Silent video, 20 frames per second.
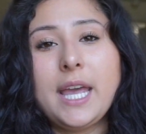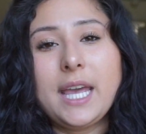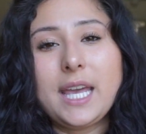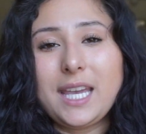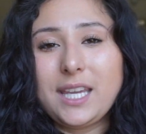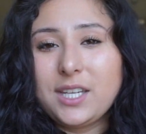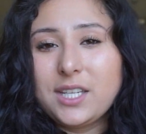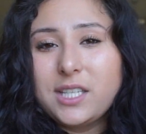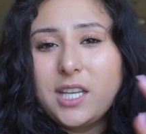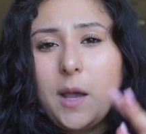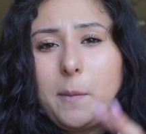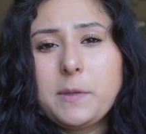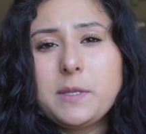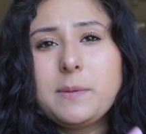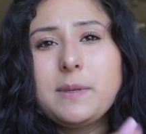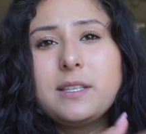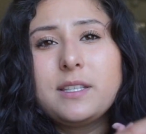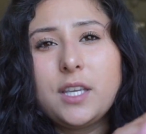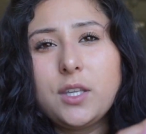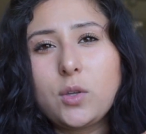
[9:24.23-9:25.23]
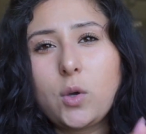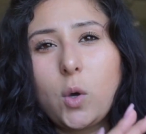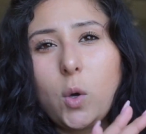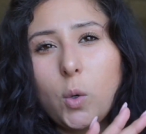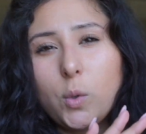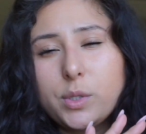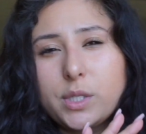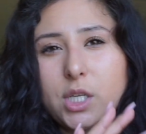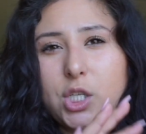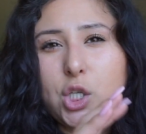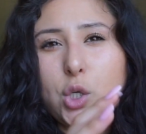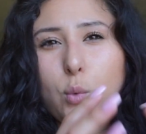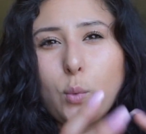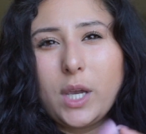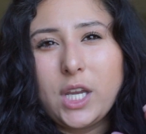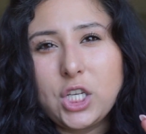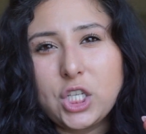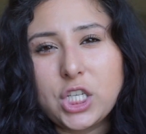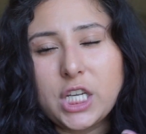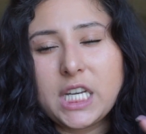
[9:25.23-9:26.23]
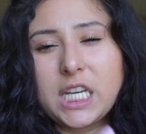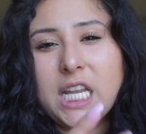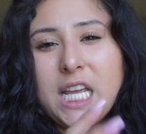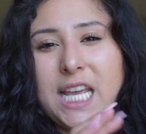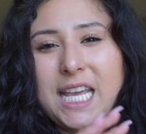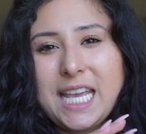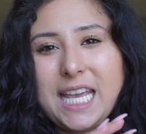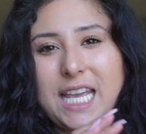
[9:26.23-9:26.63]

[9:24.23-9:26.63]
It just helps me see the whole situation